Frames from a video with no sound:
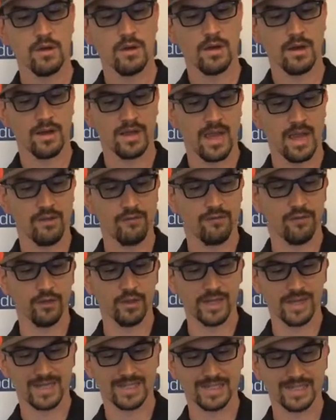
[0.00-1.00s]
Again,
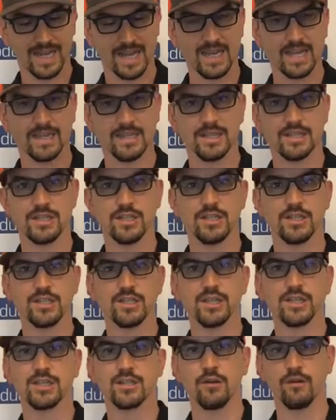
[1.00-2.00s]
fully extended, this is
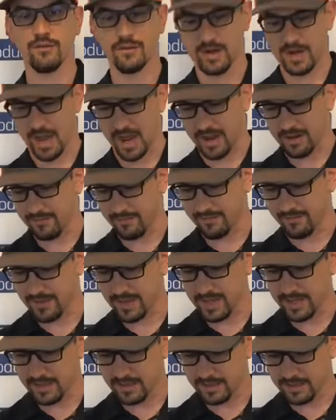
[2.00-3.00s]
just over 9
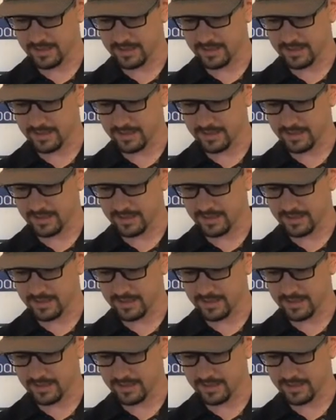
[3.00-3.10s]
feet.